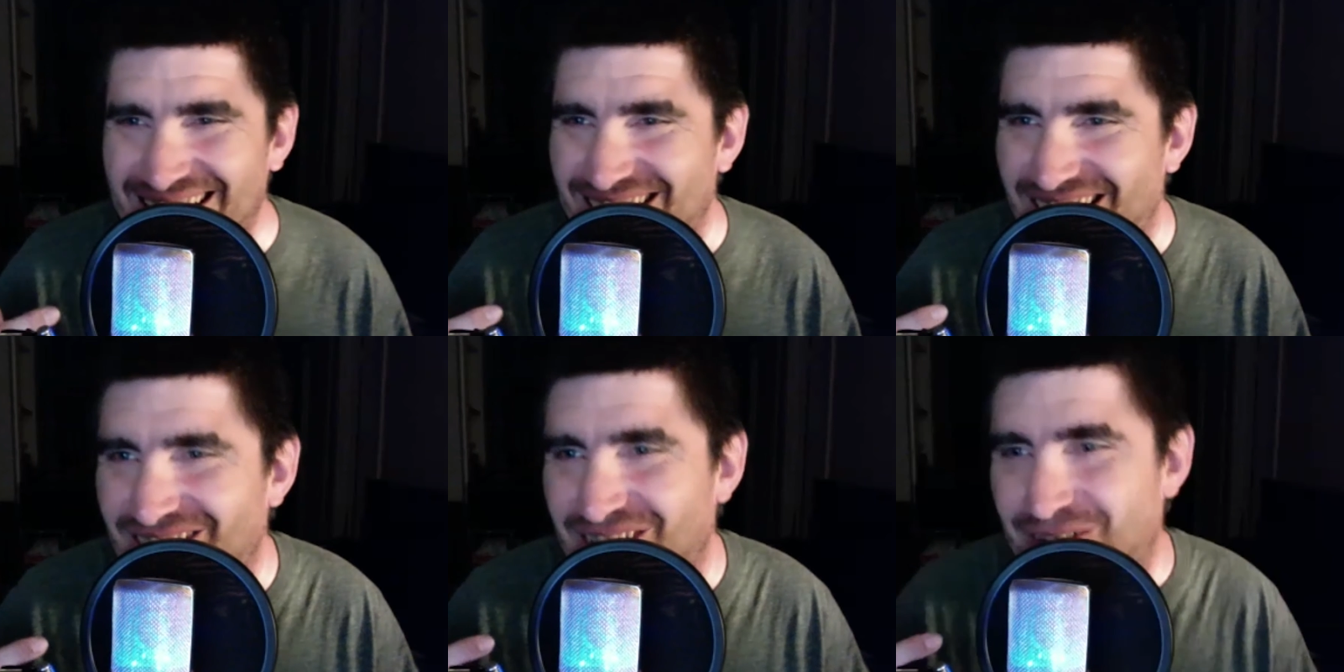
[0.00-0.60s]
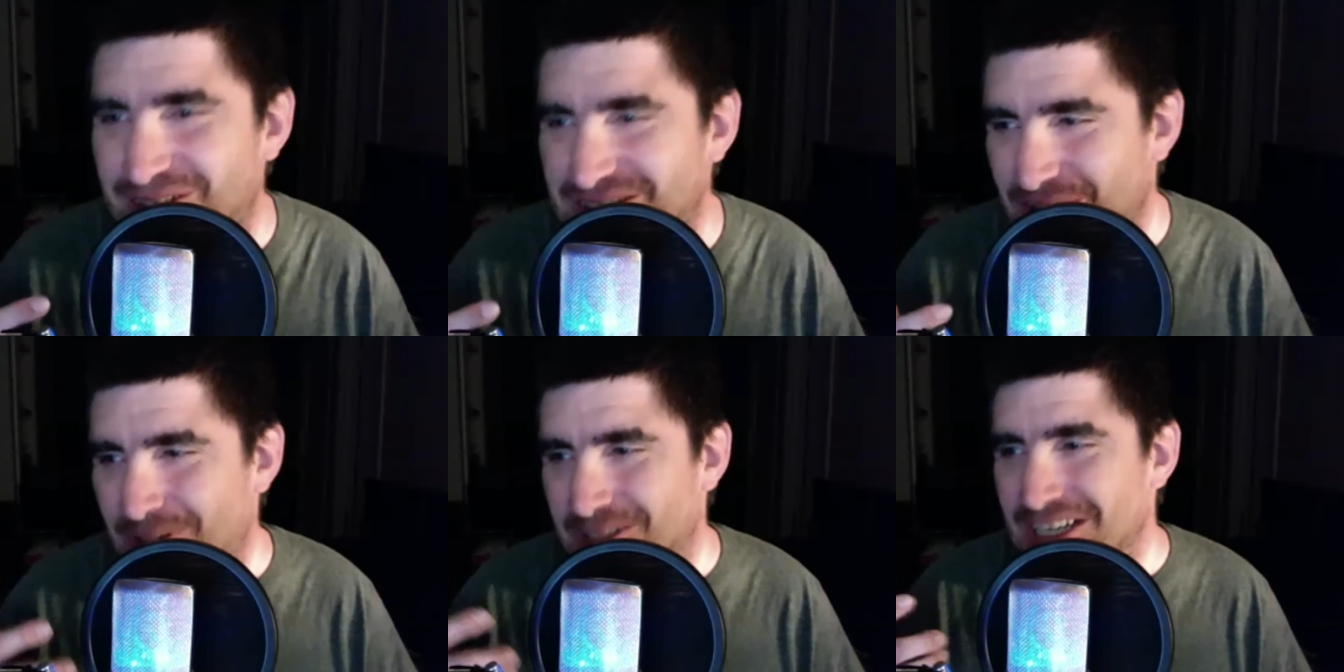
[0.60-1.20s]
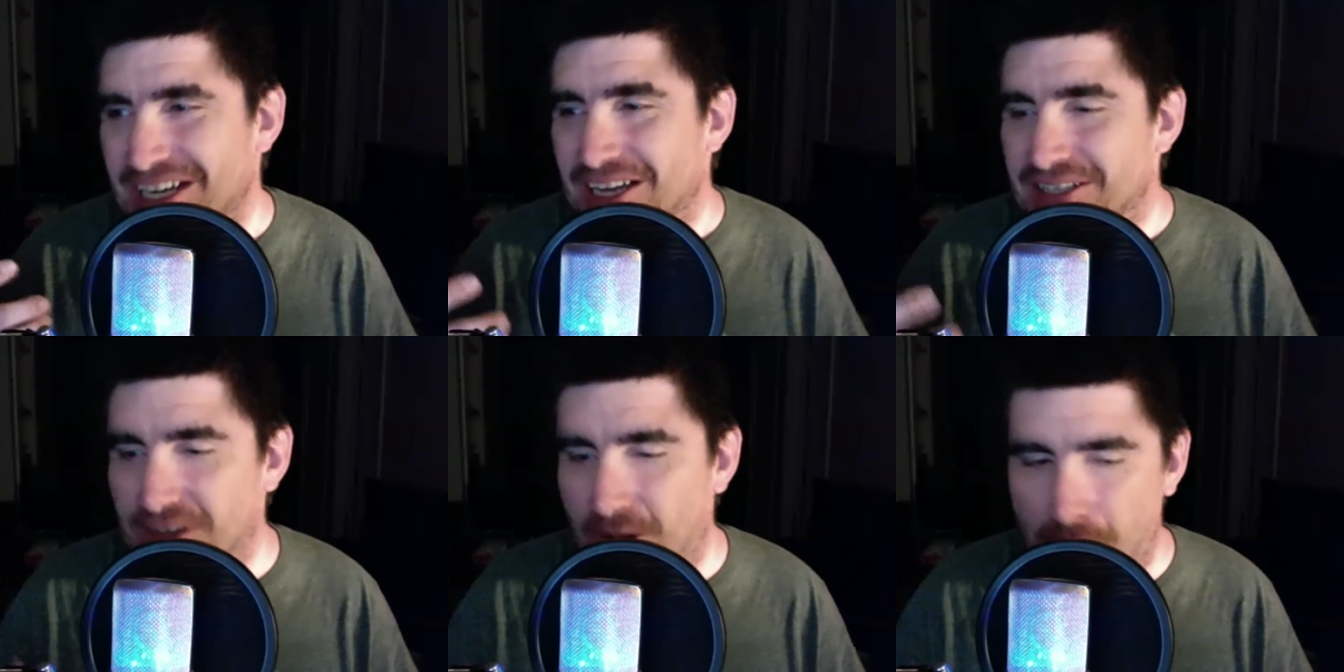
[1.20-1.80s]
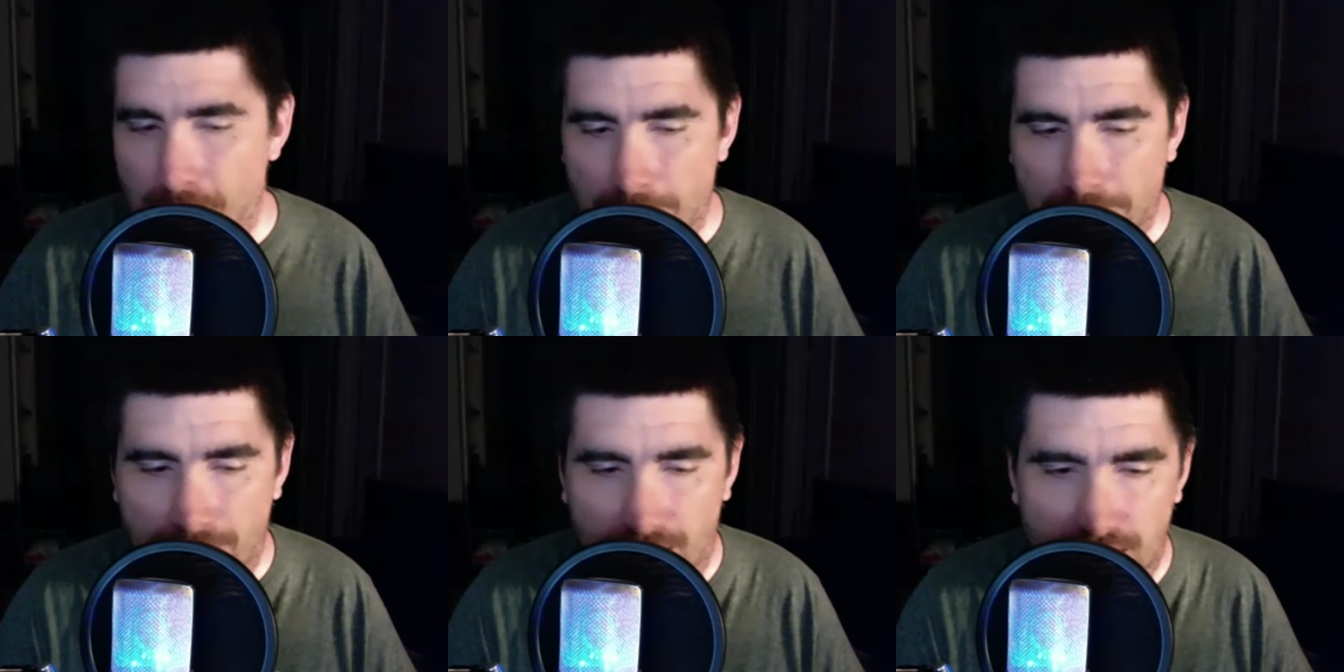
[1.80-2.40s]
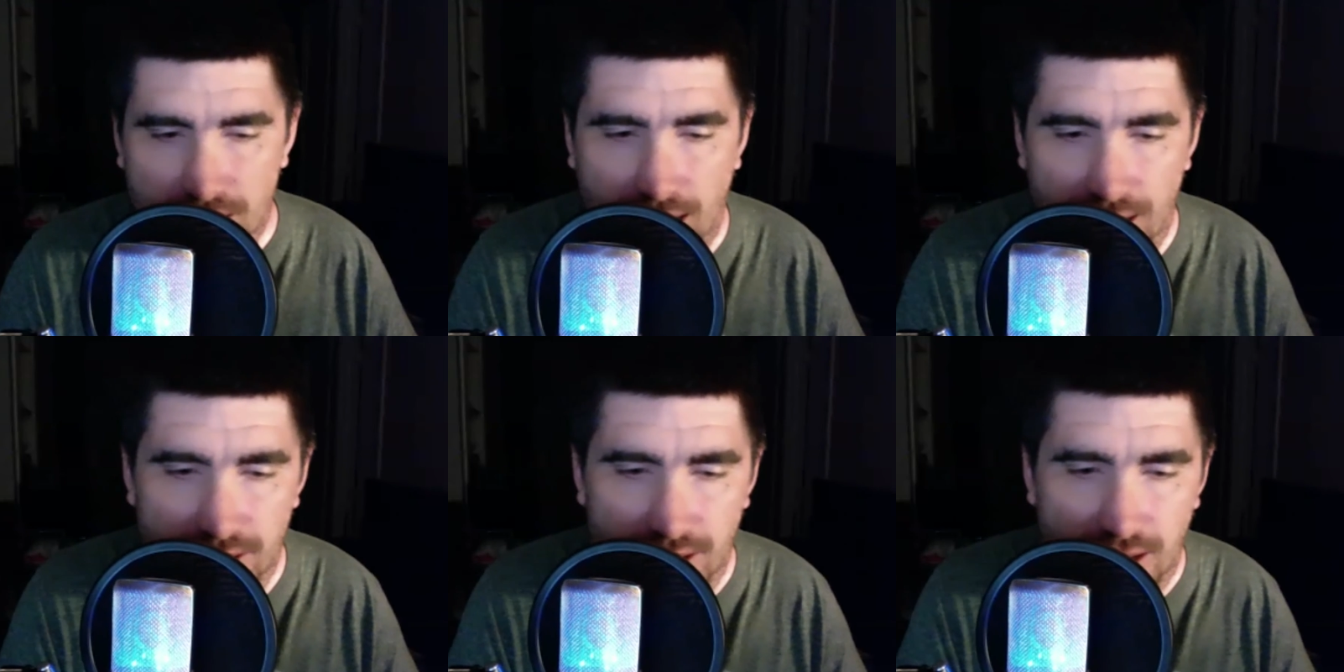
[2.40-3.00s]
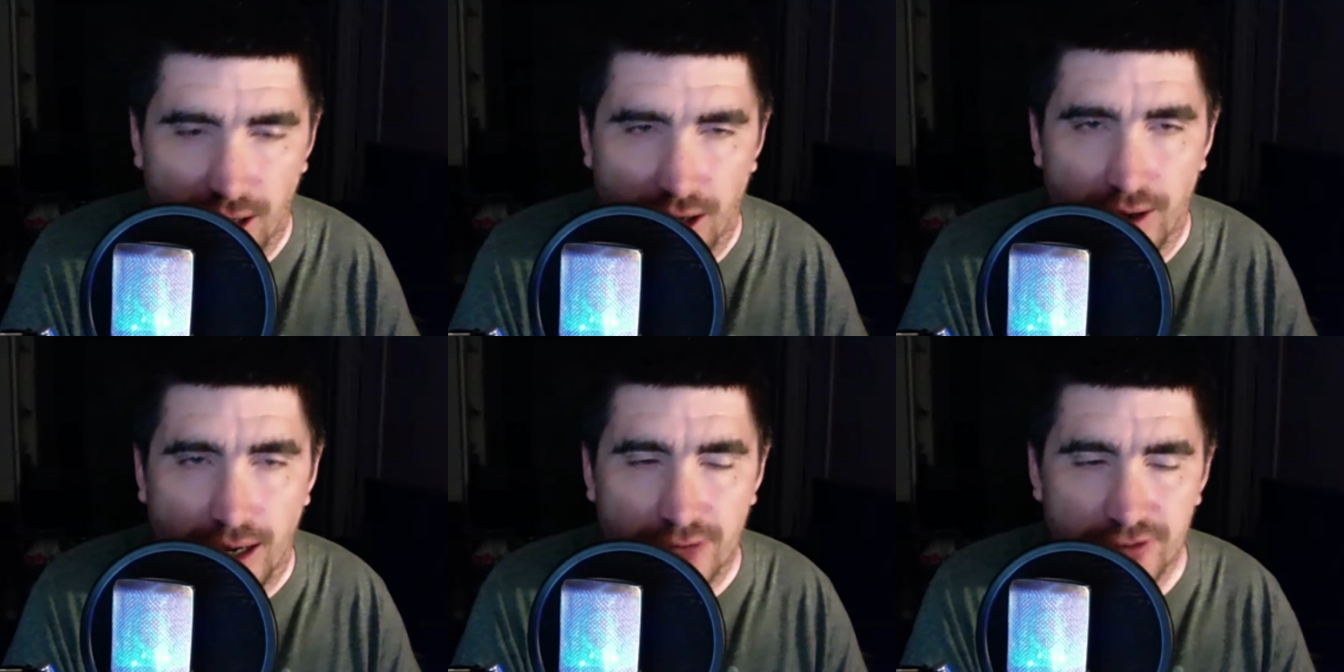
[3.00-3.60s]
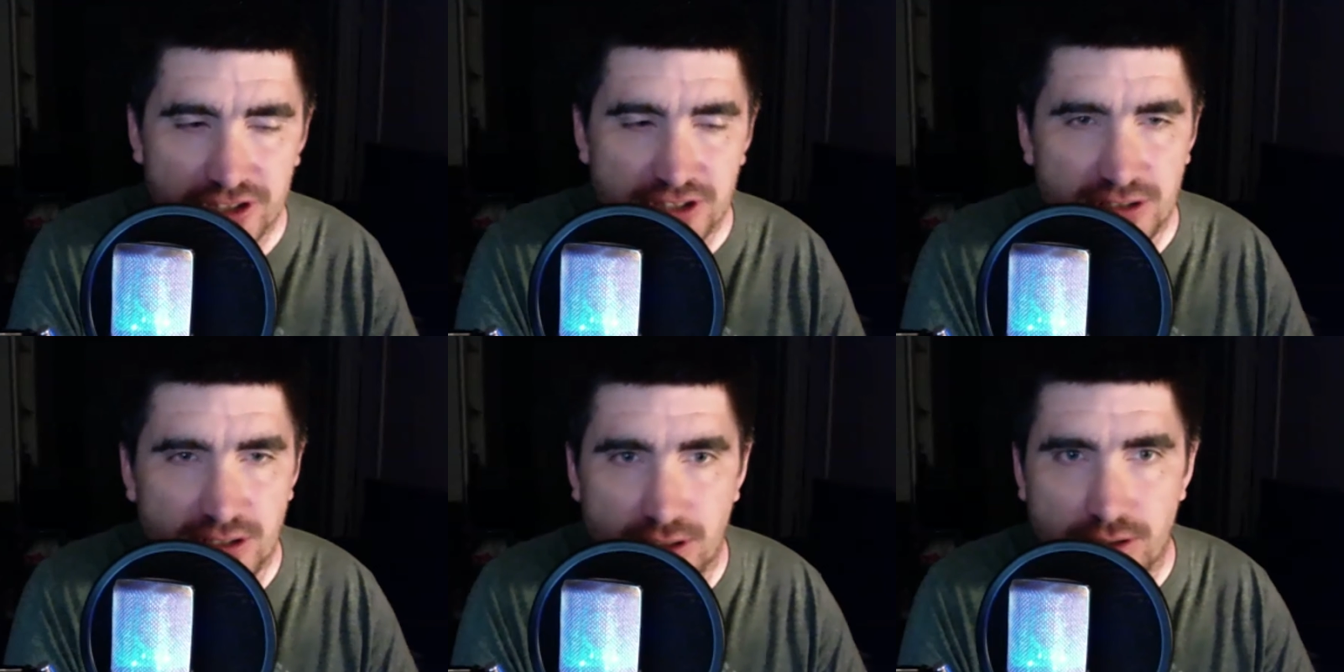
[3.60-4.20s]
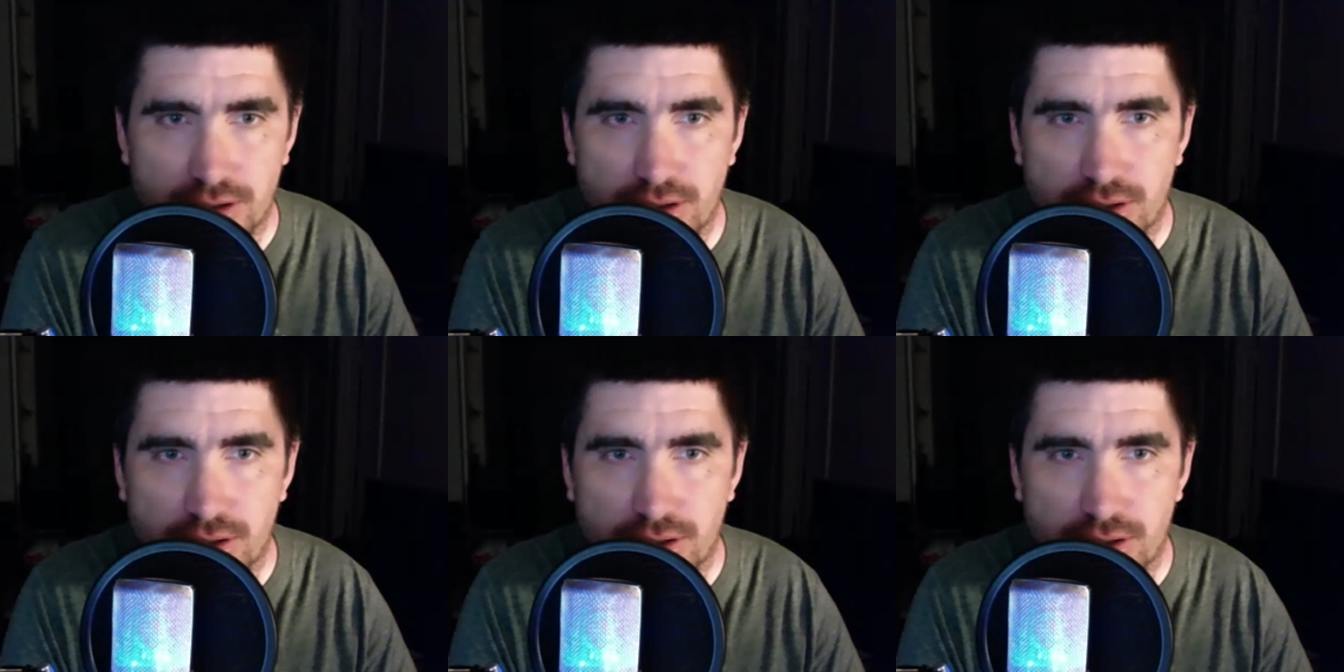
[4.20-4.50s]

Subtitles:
I love it. So kind of obviously